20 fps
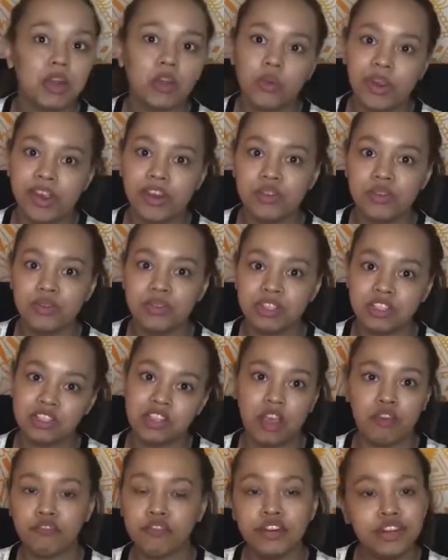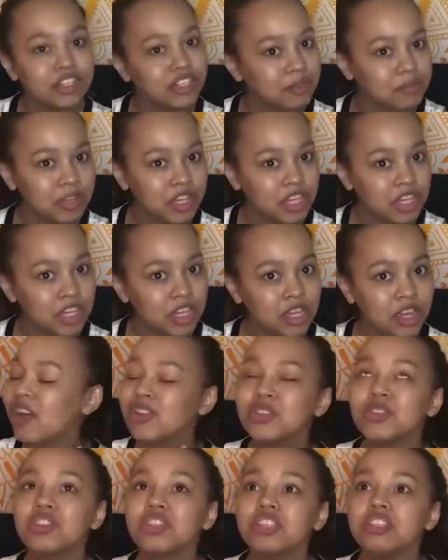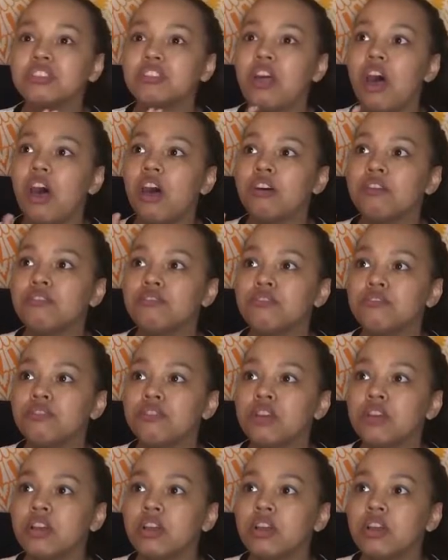a great new discovery to me. I also just love,